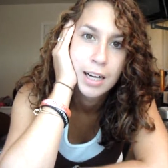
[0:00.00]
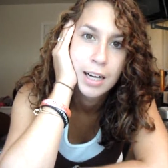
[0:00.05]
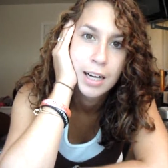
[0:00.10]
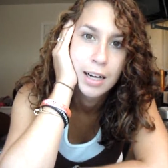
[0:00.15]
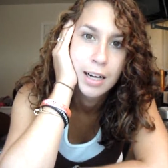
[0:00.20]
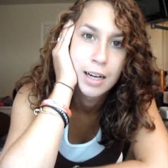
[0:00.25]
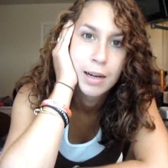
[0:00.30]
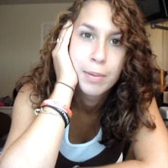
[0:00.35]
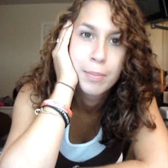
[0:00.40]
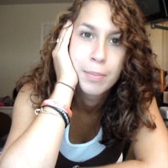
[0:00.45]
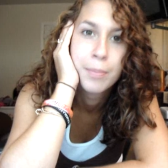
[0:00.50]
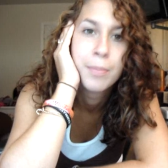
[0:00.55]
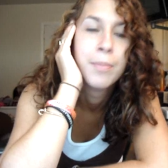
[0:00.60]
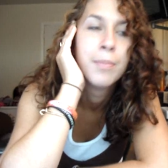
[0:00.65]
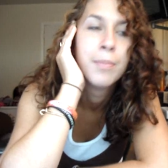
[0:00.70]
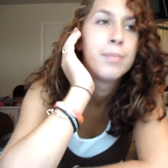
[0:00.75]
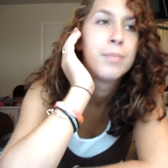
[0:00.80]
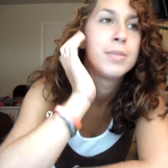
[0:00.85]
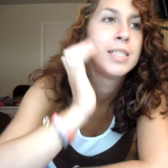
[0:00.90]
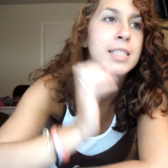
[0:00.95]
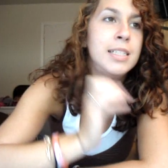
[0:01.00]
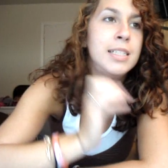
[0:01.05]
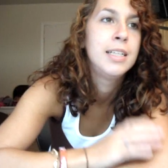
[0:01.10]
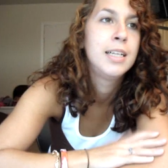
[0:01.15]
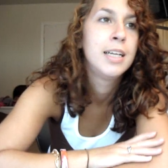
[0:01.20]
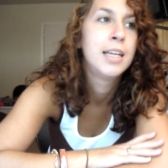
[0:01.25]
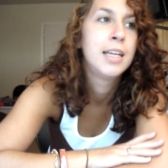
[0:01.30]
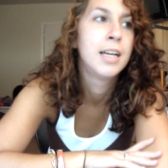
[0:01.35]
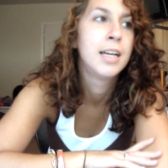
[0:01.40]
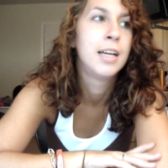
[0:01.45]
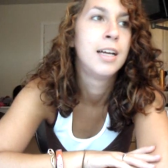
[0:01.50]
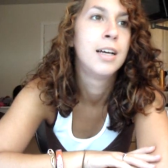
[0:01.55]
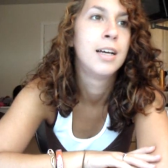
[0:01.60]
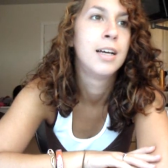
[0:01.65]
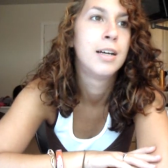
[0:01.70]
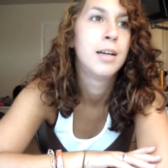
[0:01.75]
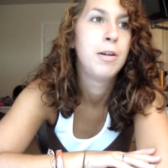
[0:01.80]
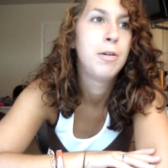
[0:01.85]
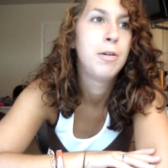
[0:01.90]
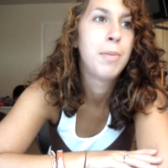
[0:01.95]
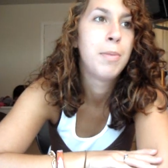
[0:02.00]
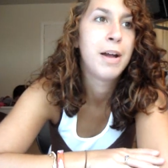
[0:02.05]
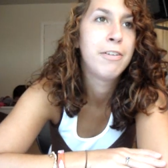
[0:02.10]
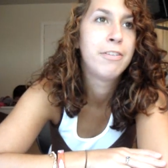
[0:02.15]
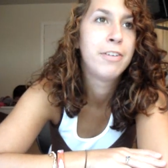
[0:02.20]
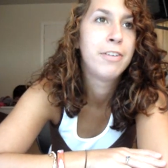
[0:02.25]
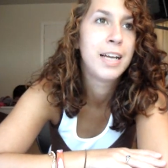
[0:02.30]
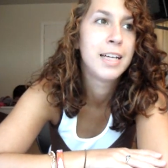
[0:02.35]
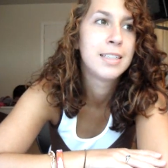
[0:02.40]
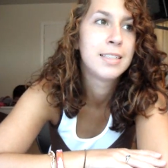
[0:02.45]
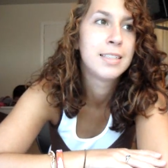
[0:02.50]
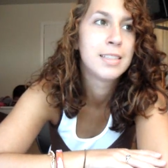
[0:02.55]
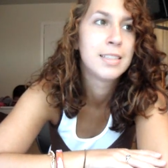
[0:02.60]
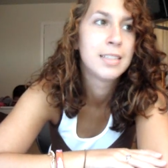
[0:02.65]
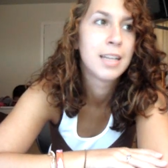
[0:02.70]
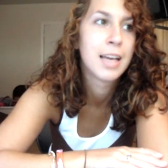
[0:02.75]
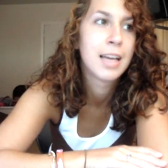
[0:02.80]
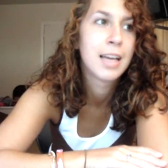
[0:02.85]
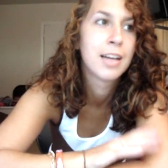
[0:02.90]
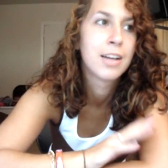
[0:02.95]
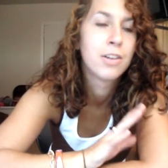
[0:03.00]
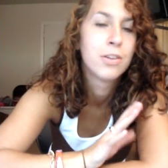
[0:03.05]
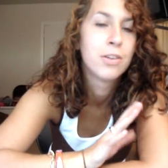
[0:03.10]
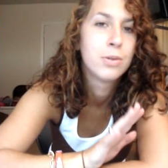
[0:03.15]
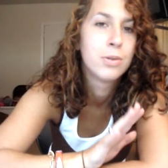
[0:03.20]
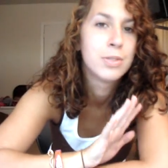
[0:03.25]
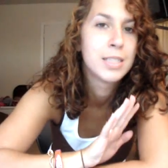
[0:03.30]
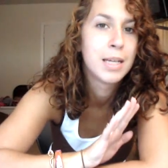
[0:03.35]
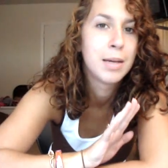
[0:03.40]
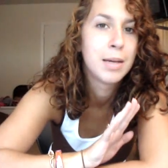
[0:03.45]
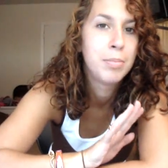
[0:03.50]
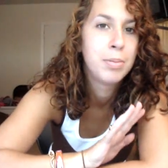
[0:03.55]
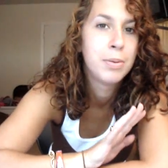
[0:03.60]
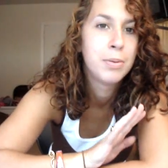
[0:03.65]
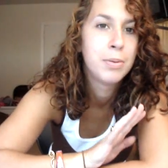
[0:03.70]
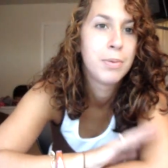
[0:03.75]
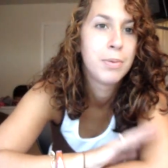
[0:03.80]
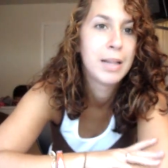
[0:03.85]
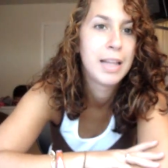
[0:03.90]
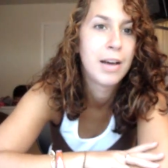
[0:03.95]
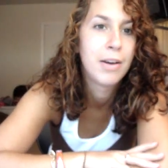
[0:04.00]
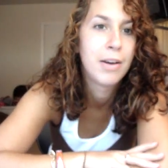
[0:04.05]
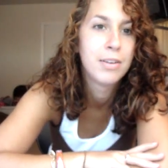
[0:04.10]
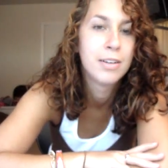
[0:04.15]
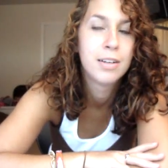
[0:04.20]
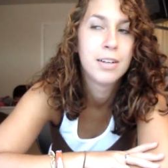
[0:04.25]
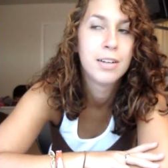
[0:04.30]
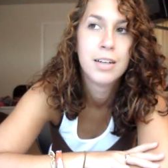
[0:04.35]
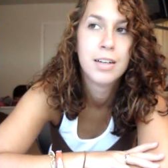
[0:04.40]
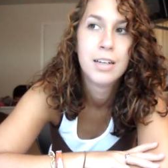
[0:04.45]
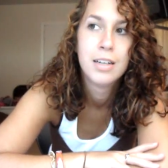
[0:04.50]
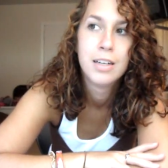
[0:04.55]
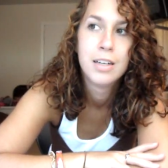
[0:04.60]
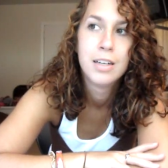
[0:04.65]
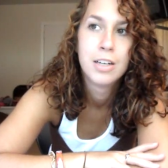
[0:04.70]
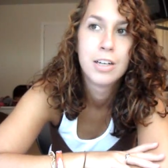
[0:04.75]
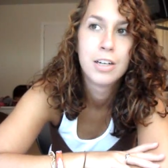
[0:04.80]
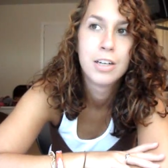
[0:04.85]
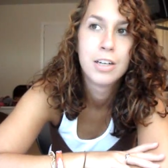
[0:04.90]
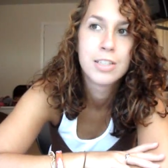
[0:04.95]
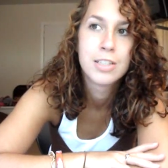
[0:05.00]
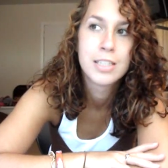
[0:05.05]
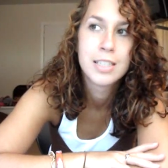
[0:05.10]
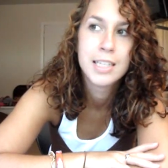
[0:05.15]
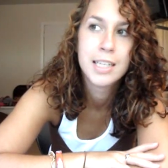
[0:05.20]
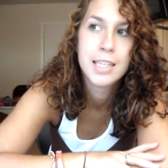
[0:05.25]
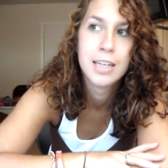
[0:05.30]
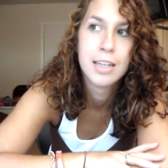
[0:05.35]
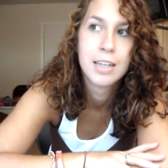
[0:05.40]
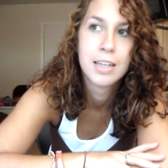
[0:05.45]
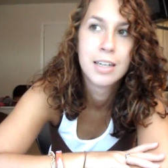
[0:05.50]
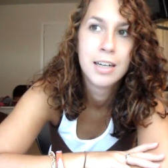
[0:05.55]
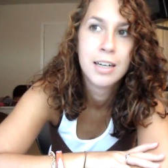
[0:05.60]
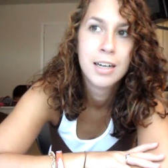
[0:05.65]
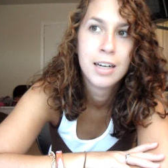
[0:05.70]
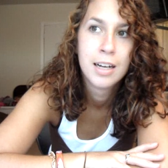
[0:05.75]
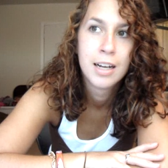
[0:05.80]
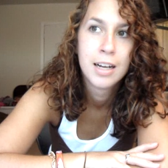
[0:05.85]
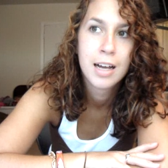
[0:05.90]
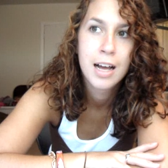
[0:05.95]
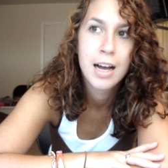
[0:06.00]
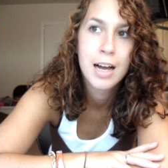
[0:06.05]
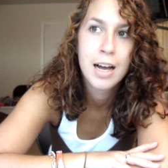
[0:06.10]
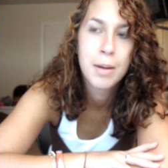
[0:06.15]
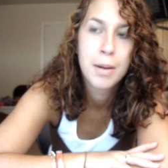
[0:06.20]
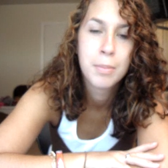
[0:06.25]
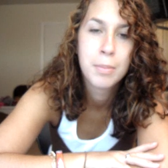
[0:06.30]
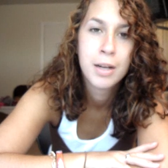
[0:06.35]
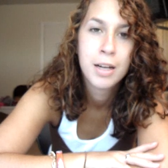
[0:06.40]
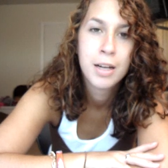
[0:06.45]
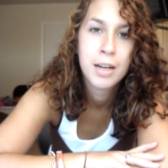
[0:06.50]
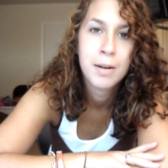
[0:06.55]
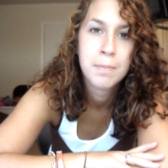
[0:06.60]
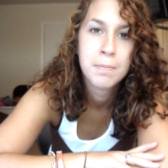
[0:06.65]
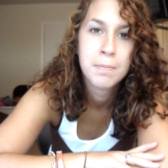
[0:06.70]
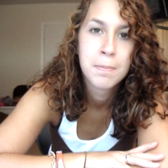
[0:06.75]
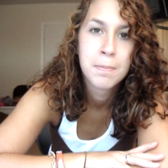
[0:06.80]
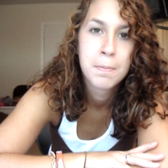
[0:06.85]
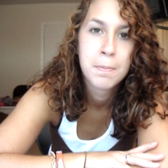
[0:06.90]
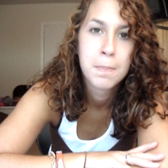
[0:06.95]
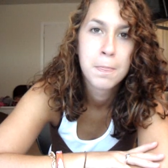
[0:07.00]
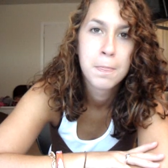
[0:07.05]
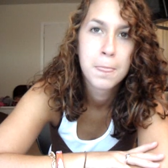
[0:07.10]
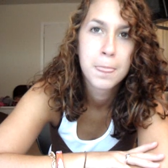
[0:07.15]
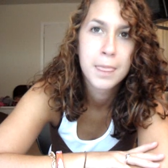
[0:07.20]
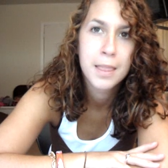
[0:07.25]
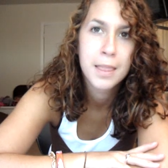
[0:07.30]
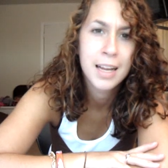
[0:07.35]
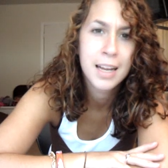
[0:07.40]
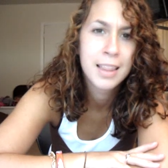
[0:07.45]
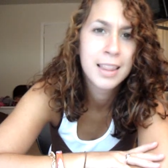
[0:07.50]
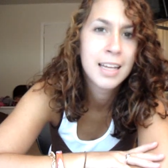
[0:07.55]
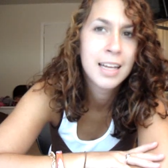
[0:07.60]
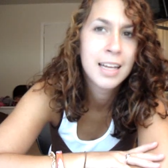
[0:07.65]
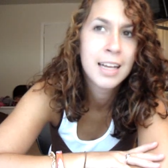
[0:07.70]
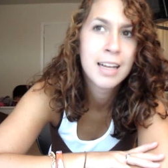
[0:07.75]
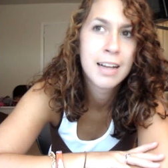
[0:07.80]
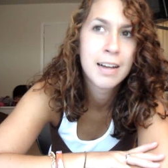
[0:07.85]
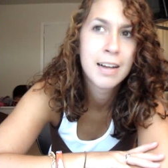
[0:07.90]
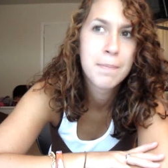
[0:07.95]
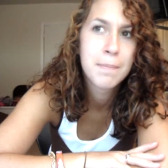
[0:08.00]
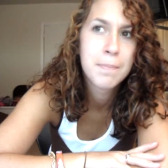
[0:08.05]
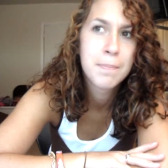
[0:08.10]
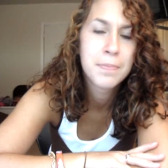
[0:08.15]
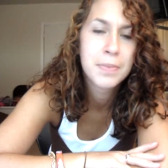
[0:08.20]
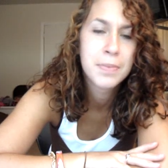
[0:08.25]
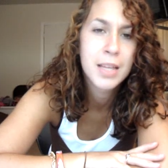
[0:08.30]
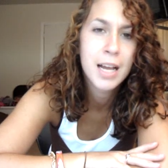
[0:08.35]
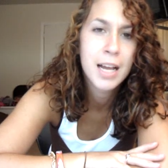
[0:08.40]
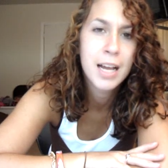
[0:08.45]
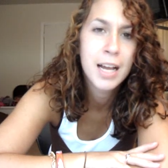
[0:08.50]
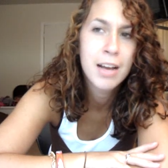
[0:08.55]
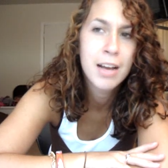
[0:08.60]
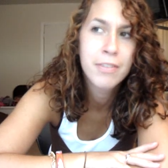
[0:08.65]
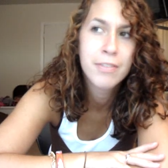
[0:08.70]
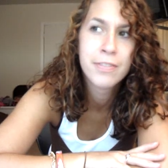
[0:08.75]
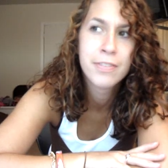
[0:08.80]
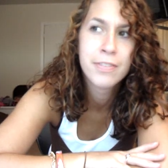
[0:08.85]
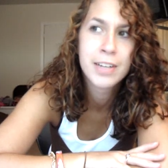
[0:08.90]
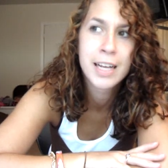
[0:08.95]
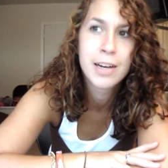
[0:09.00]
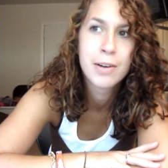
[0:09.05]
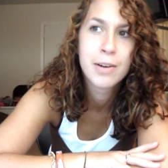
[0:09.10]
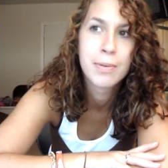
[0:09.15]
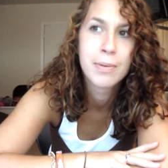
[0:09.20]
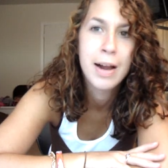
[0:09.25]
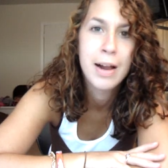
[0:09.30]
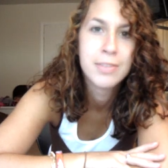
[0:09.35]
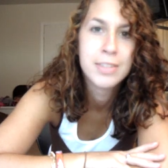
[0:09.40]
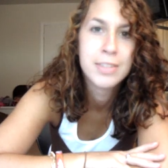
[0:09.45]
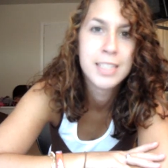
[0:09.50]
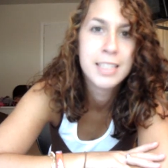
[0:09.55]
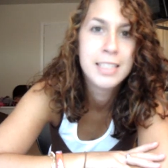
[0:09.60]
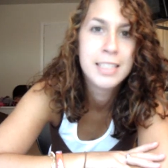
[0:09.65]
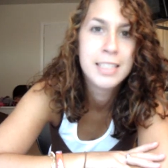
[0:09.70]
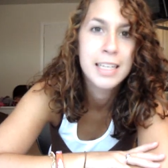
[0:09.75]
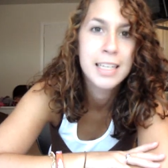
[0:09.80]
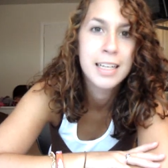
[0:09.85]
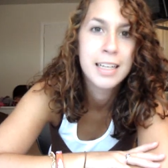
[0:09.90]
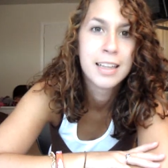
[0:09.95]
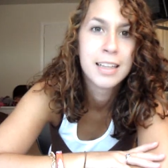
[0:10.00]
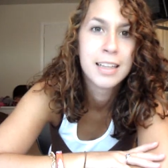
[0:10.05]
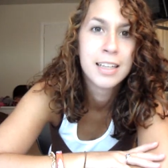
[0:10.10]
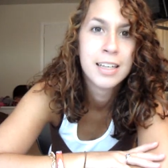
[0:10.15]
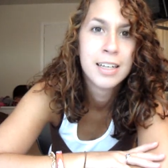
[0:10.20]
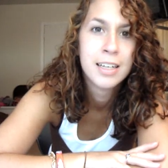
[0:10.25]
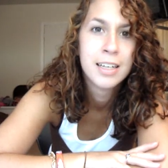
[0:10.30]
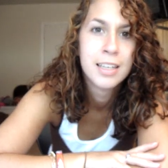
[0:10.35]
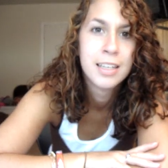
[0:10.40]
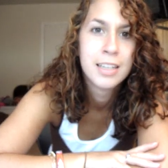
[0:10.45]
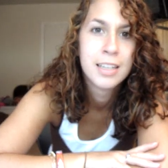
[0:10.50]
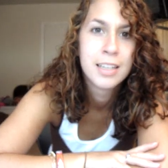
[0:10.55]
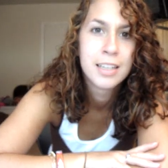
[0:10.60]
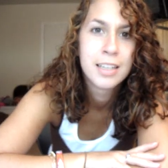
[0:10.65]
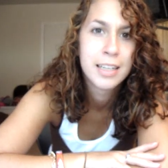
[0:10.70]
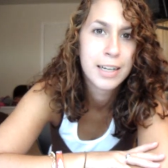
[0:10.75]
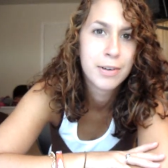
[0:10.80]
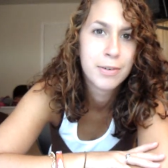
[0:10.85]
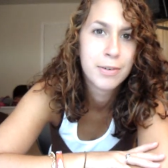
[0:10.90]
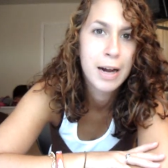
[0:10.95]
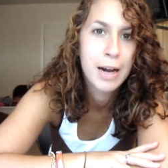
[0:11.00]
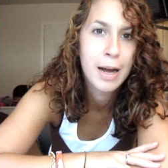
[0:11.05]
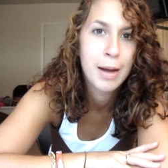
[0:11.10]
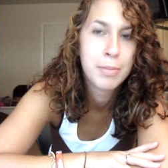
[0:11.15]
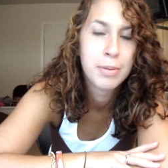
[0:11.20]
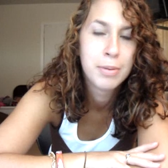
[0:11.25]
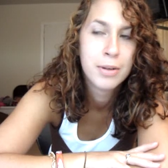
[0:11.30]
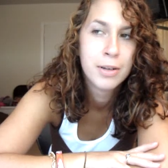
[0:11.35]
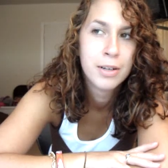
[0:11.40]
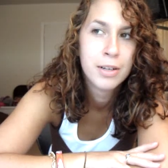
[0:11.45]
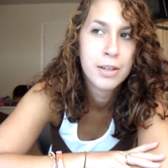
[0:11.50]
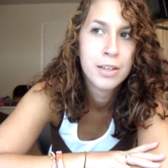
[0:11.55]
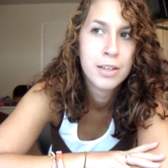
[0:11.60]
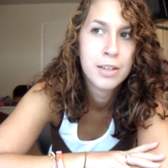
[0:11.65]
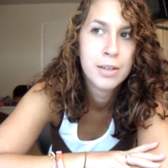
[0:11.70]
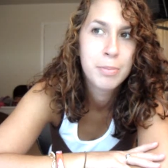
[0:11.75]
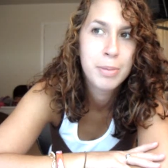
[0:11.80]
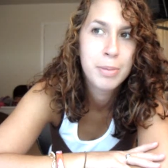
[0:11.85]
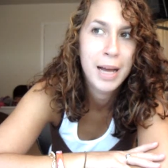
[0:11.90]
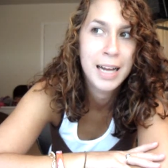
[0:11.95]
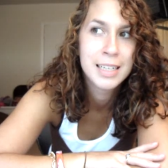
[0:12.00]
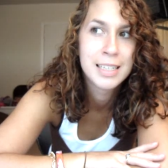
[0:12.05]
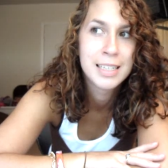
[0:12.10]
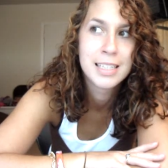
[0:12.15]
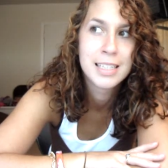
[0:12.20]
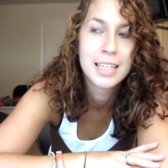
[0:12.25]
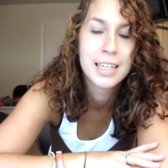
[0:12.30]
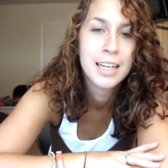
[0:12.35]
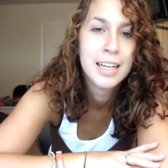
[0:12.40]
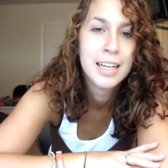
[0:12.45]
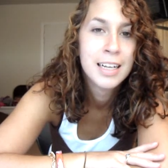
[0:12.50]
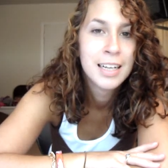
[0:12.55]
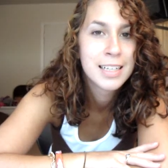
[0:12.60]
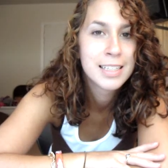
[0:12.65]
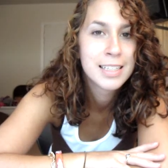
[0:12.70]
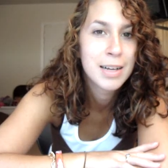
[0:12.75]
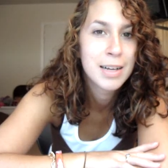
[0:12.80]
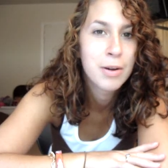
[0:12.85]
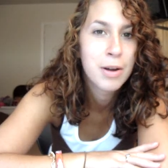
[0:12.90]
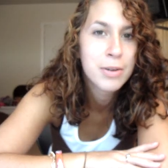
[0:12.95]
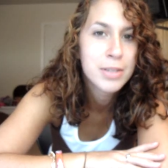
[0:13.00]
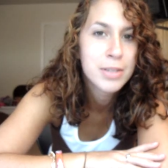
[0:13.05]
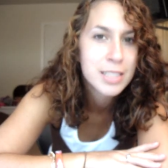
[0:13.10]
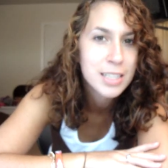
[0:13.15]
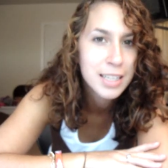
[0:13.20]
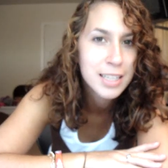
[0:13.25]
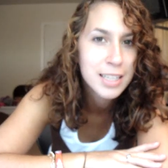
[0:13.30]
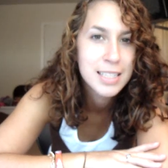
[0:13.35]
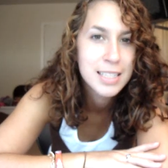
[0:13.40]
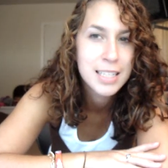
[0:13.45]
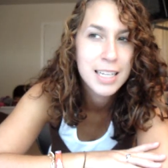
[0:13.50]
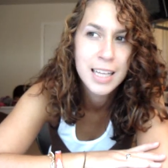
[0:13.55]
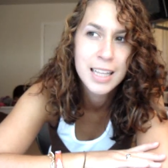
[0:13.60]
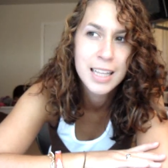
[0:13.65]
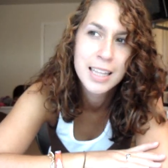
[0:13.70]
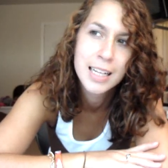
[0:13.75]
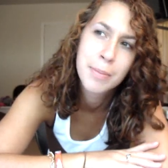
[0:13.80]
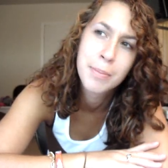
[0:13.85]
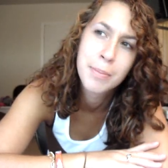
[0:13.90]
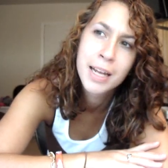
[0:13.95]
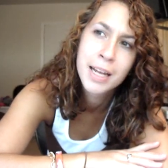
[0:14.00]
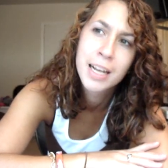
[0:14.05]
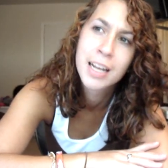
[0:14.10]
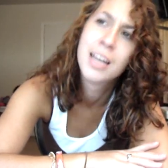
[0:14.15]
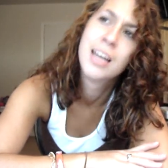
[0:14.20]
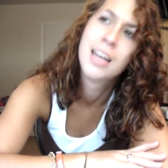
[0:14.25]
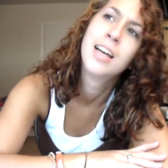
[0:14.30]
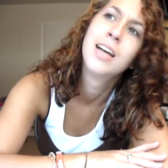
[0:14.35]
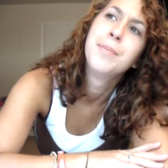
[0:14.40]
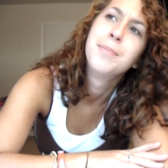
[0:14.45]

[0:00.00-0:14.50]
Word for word: um, seeing my face kind of close up without hers here. Um, I think I have like rounded teeth like Rob Pattinson because I always look at his teeth and I'm like,